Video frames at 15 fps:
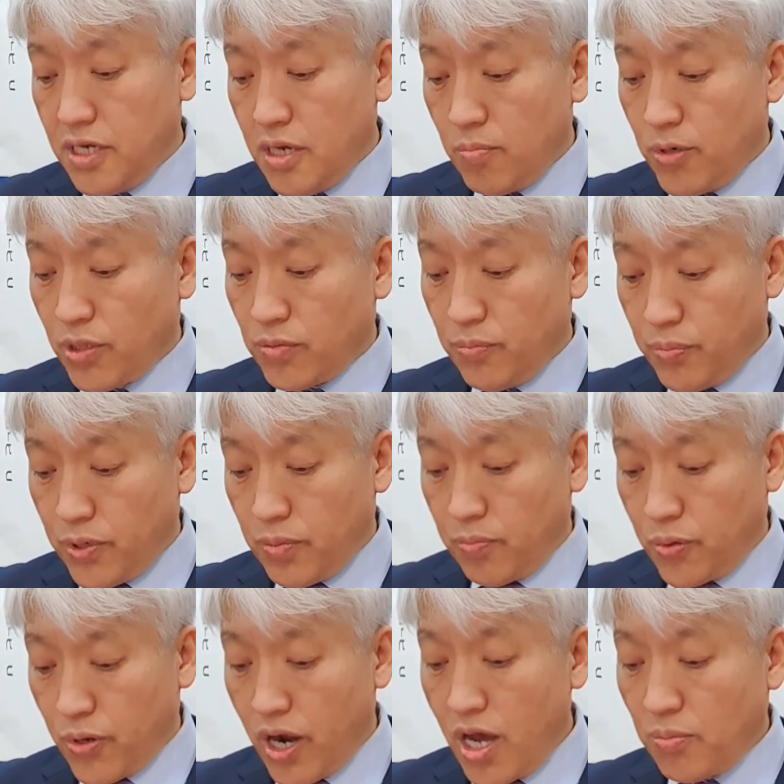But
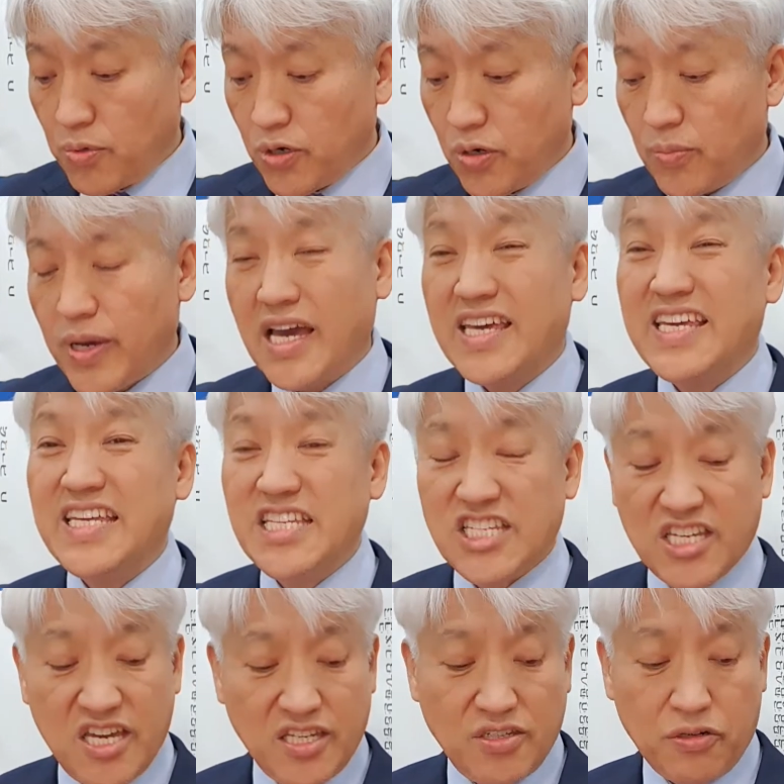problem I
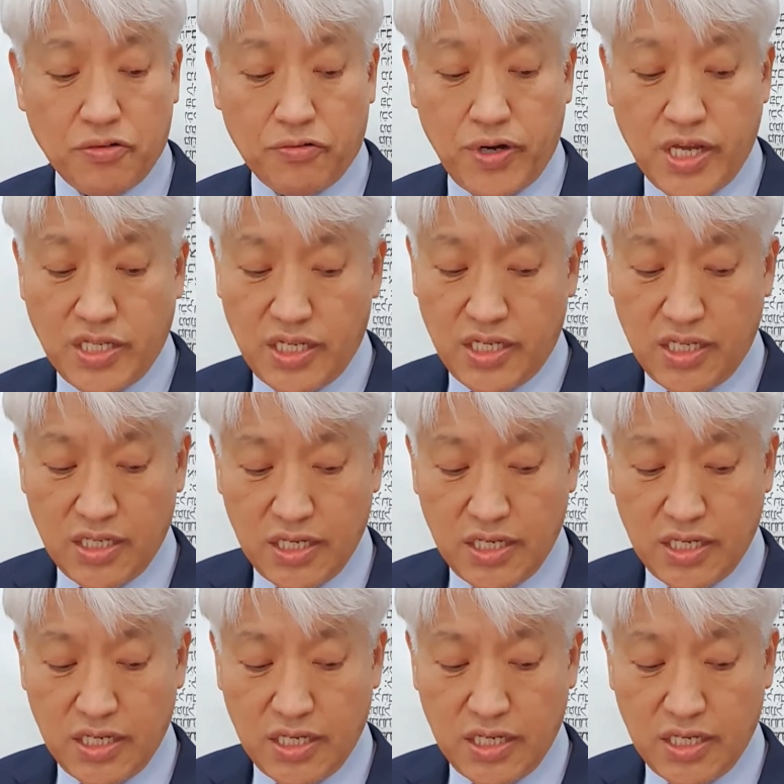indicate already.